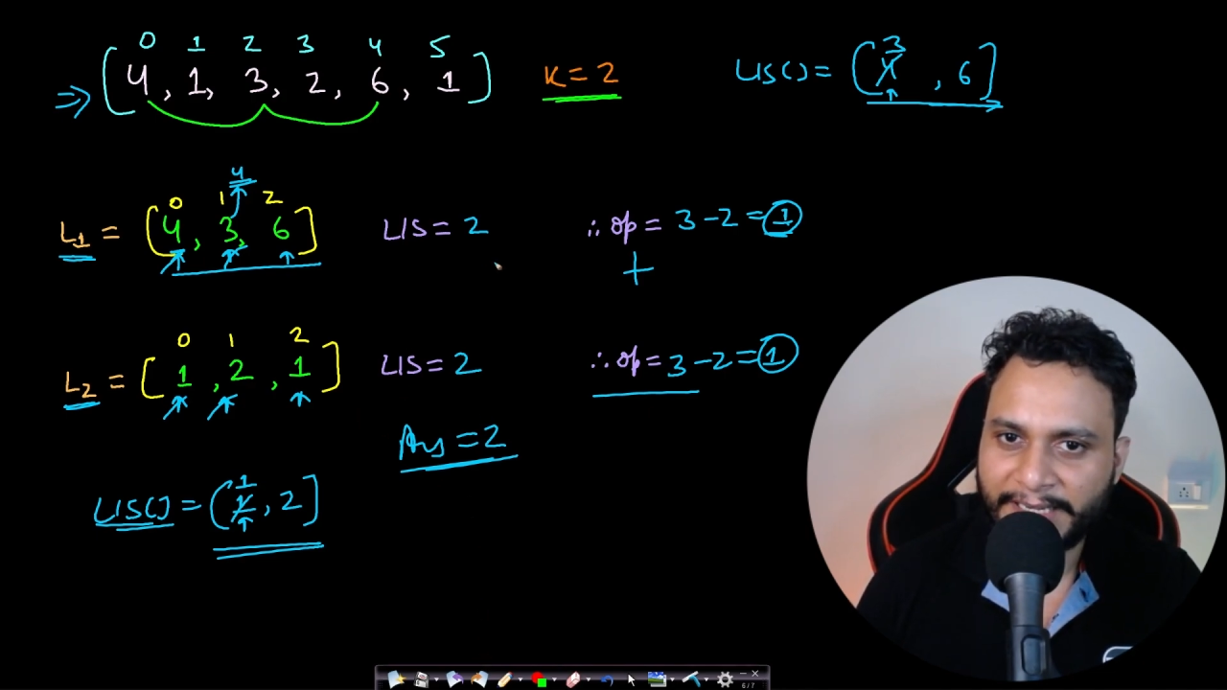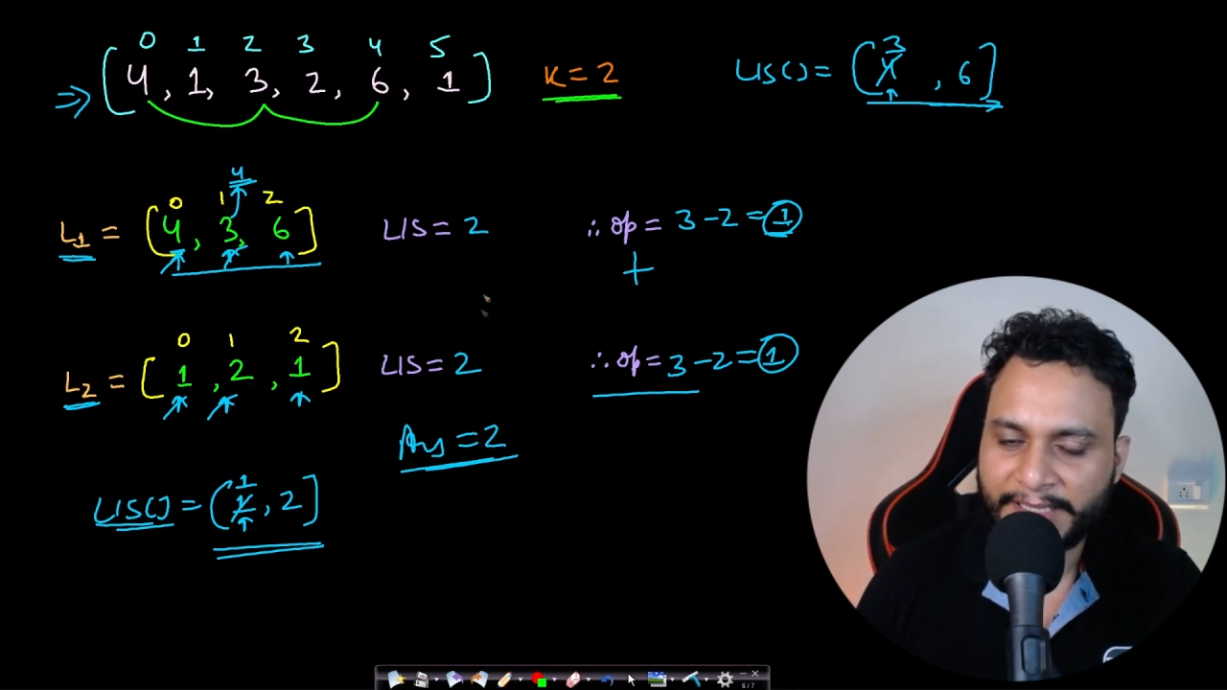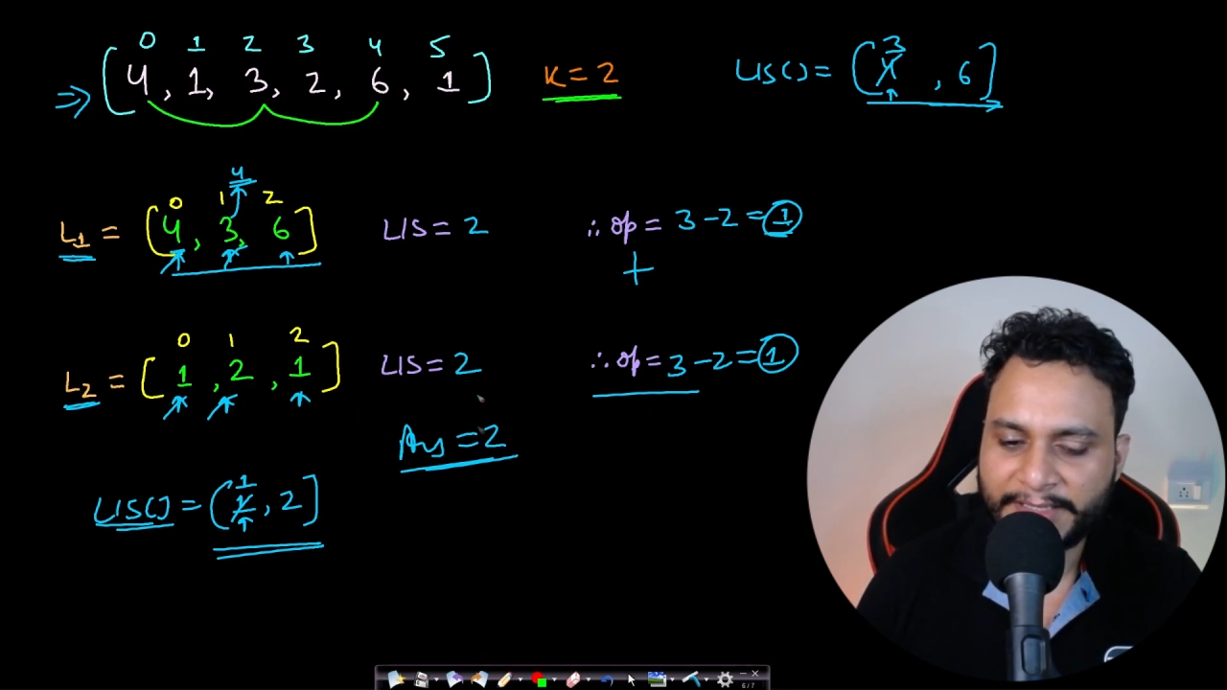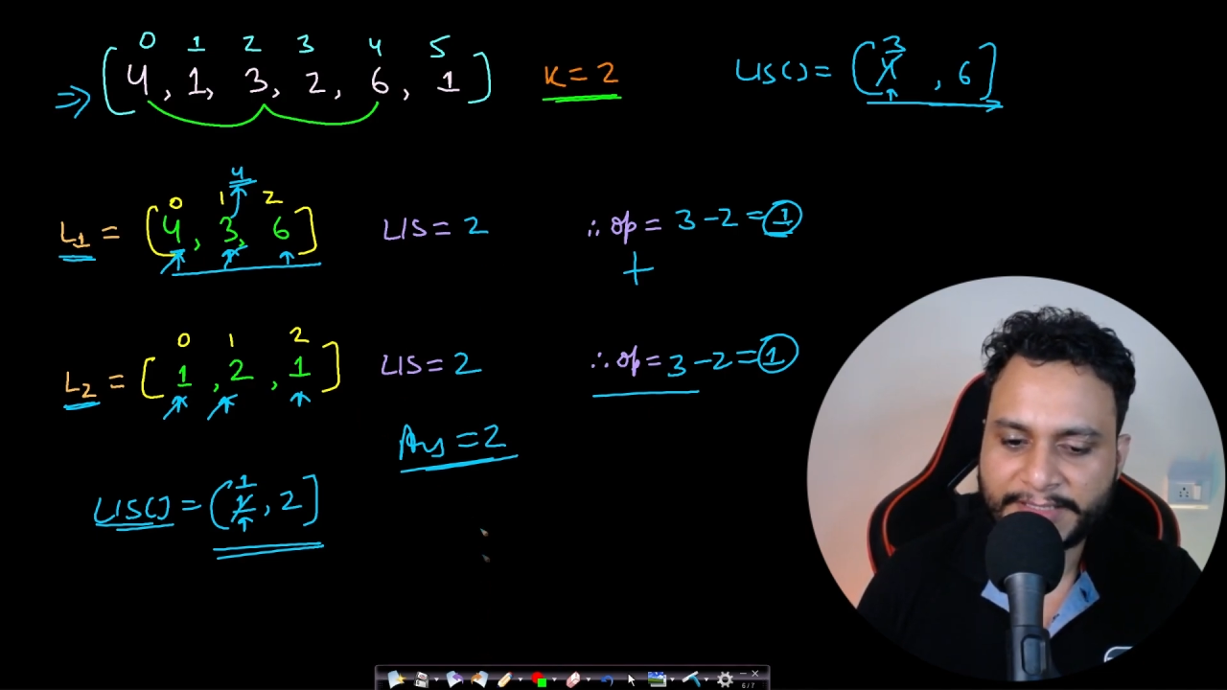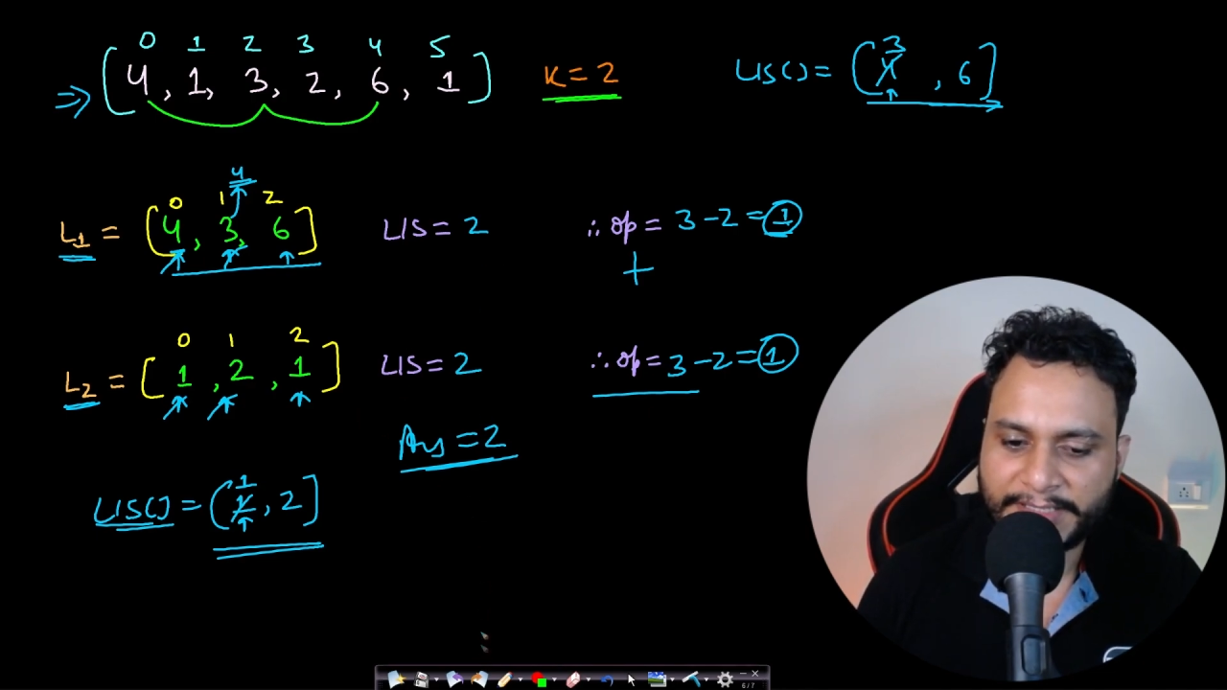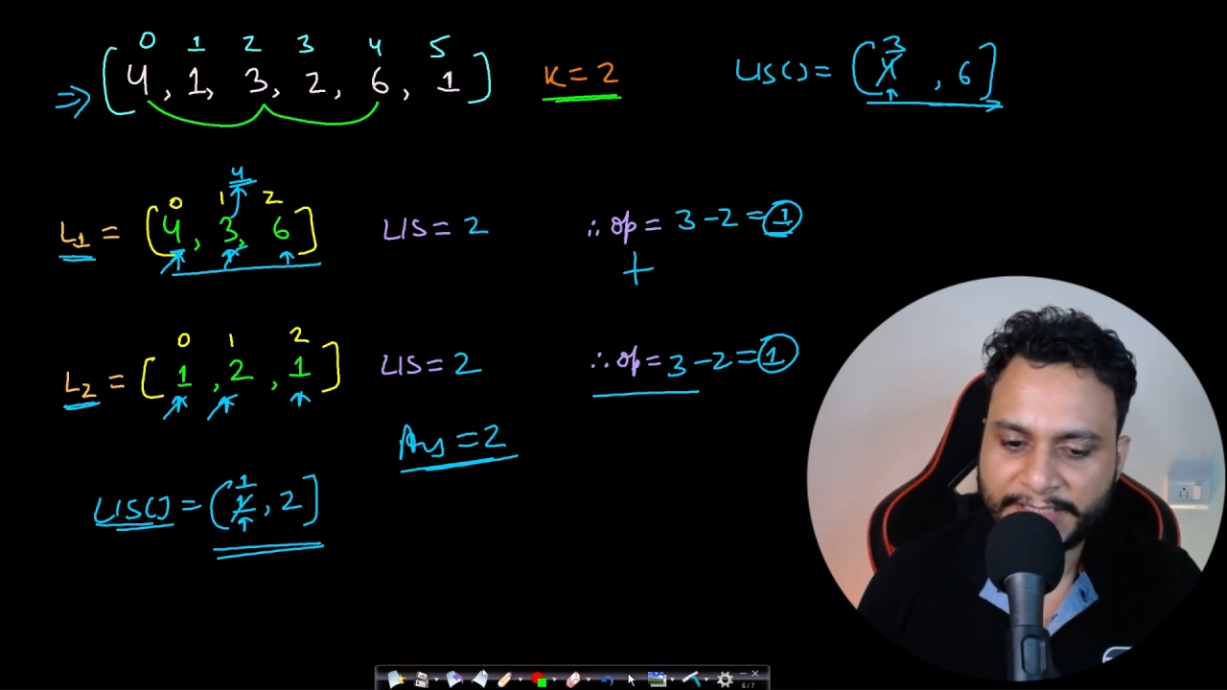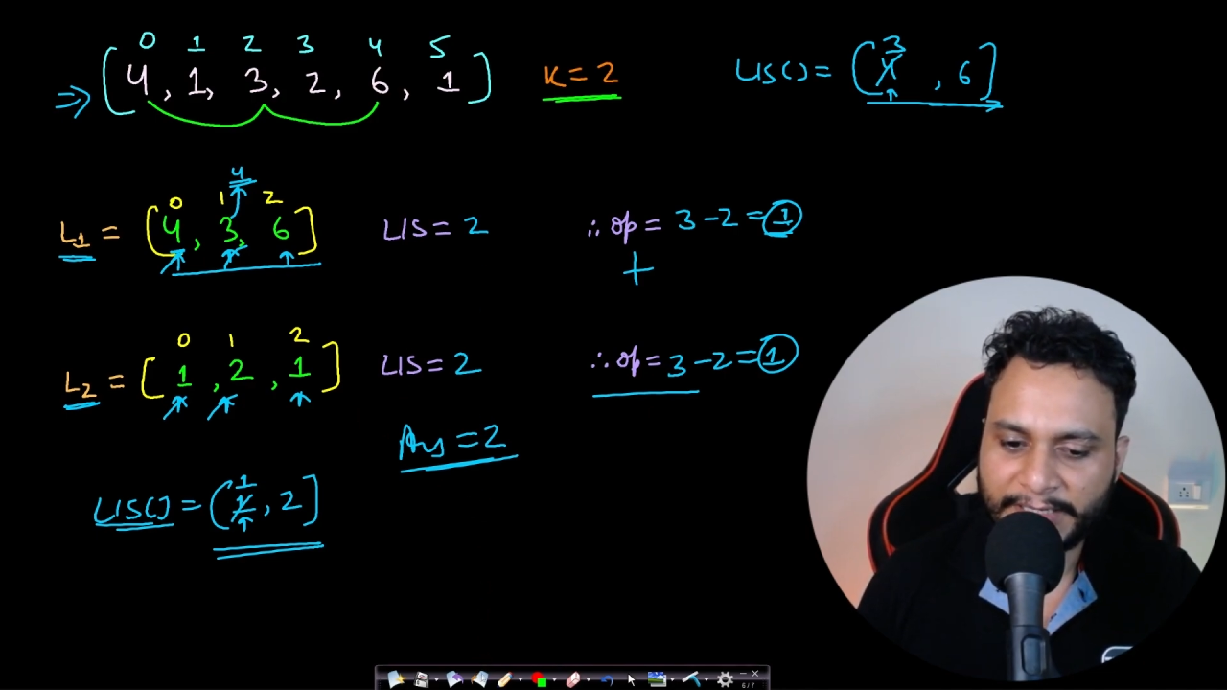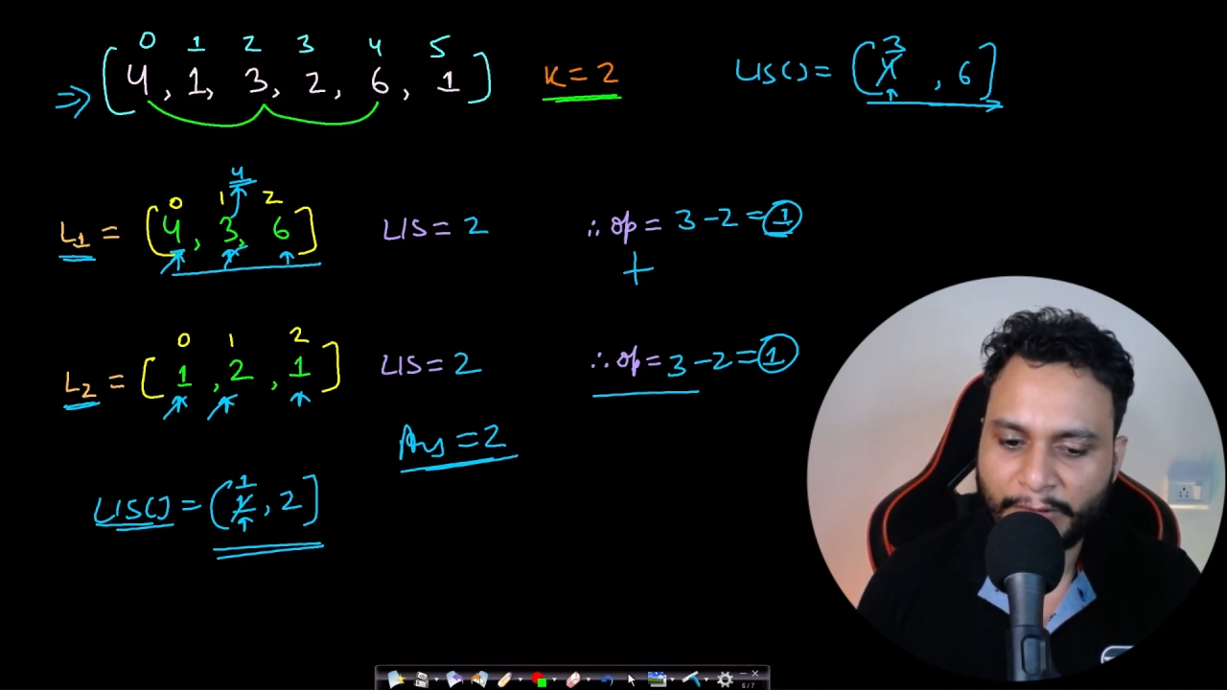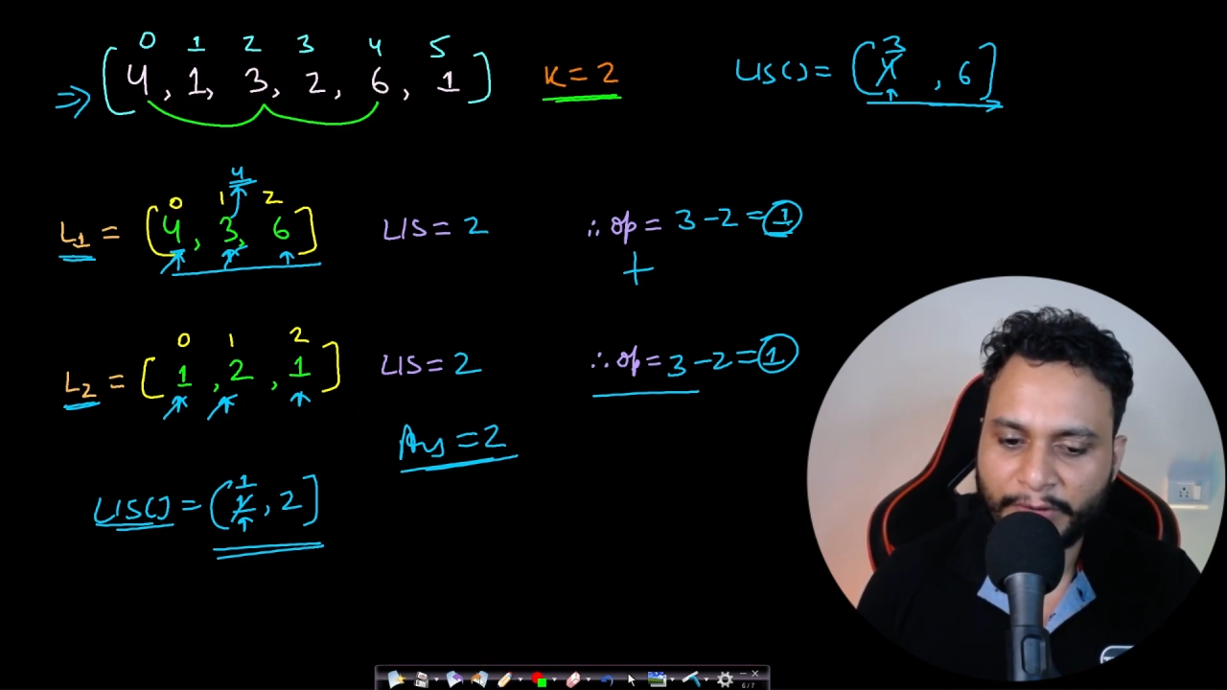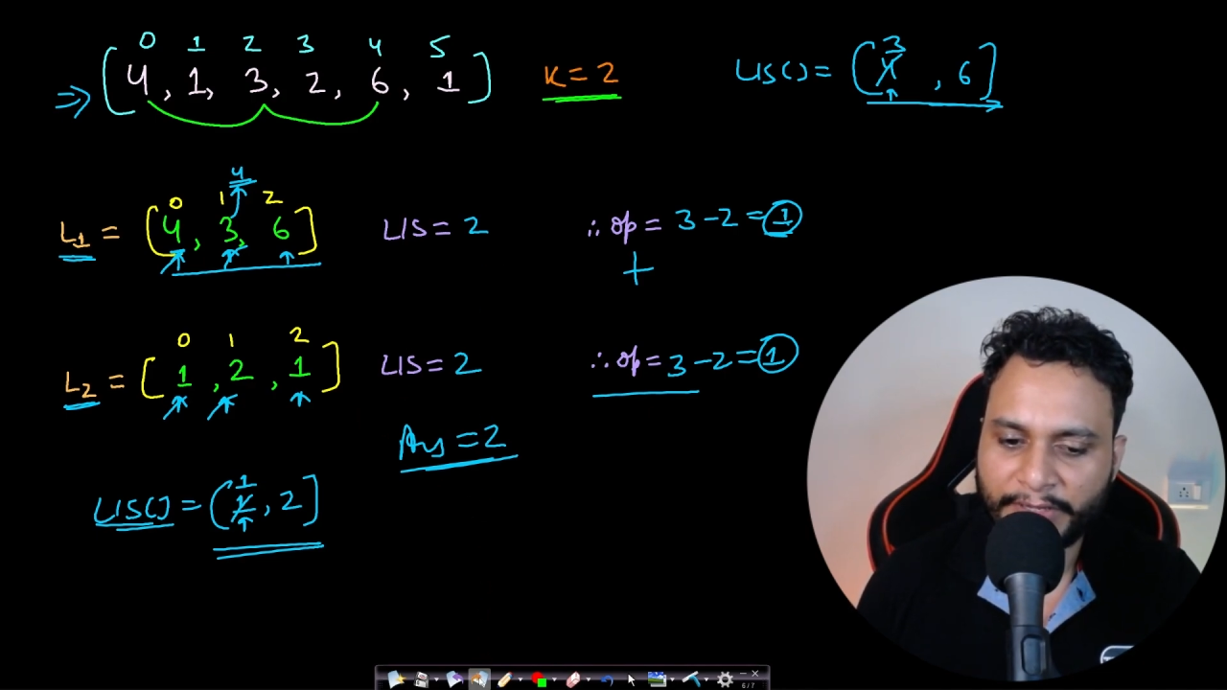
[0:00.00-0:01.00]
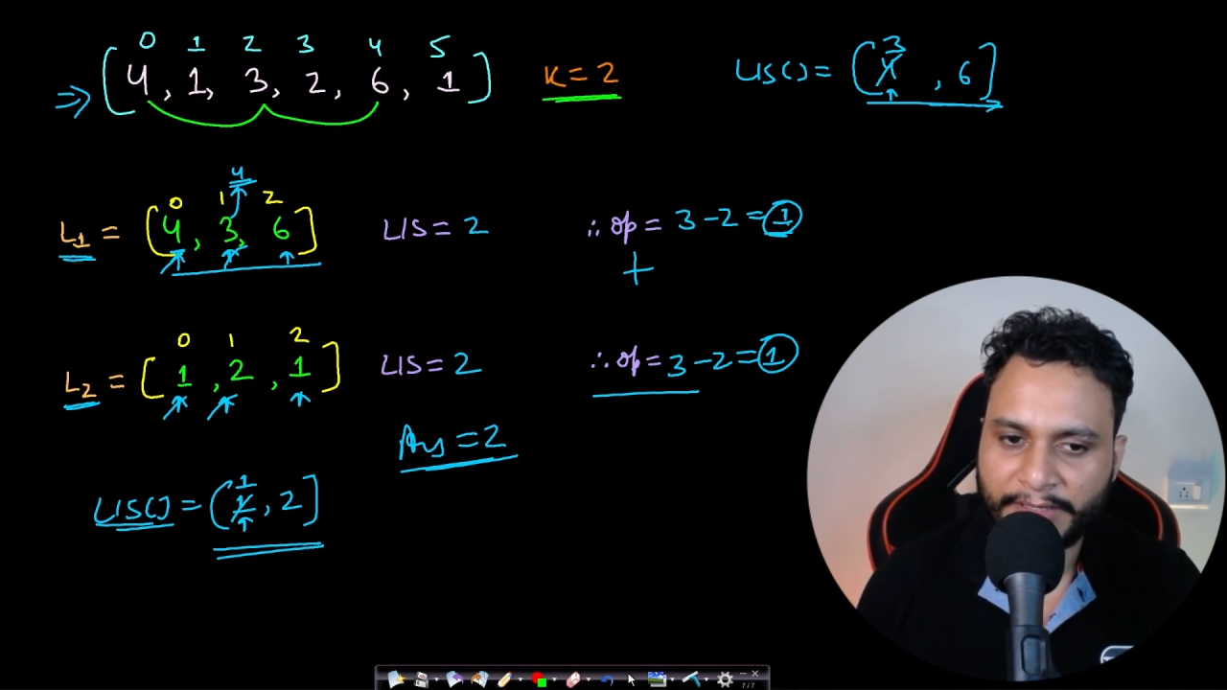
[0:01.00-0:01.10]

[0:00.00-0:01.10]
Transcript: LIS is n log